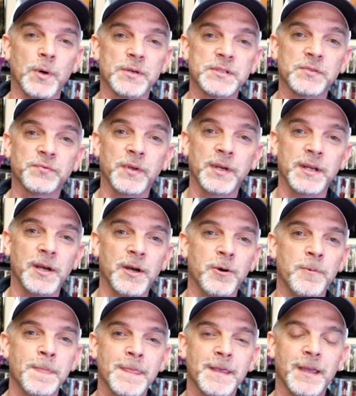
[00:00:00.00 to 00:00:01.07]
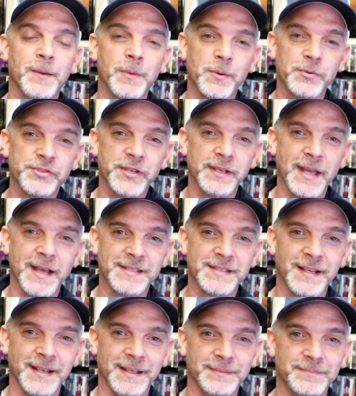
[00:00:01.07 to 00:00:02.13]
to watch this video and we will see you next
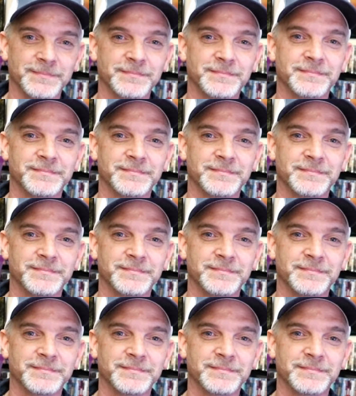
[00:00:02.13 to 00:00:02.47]
time.